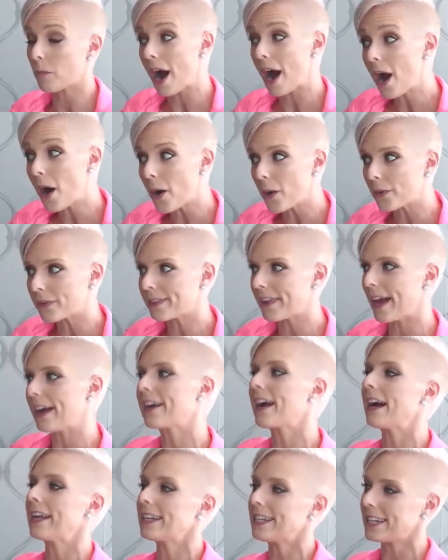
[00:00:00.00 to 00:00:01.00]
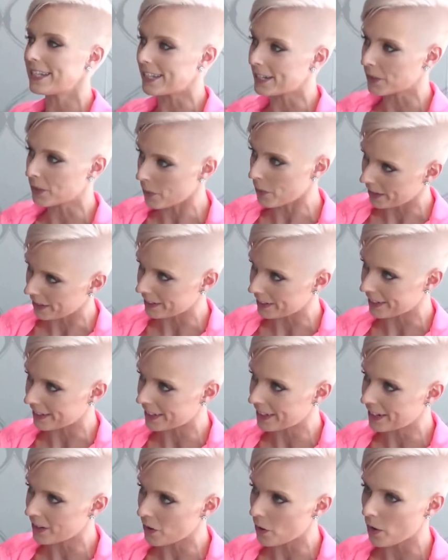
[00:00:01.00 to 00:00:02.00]
wow, that got heated
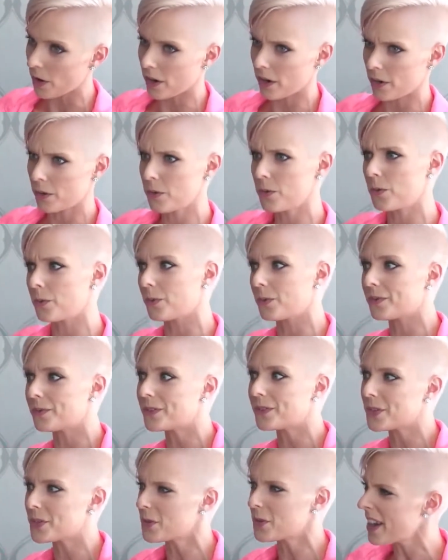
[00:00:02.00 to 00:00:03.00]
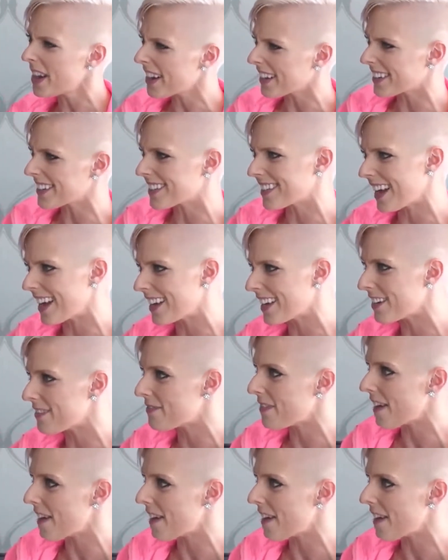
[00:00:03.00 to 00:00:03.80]
quickly, or, ooh, you got excited